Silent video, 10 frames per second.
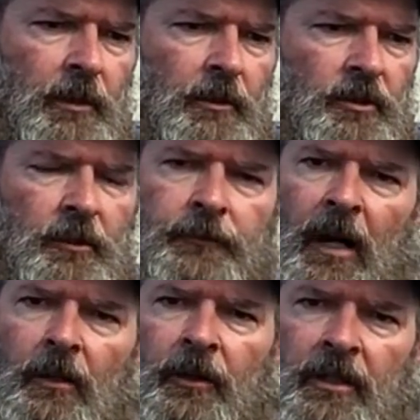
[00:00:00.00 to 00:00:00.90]
Just
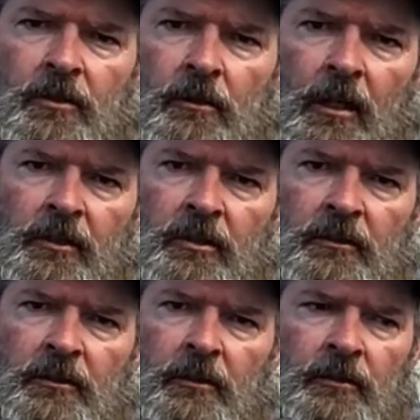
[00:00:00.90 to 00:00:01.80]
follow the
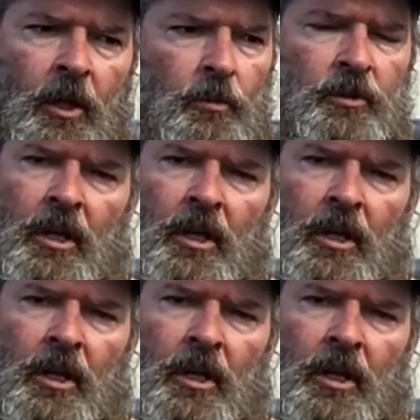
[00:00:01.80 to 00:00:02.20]
instructions. Don't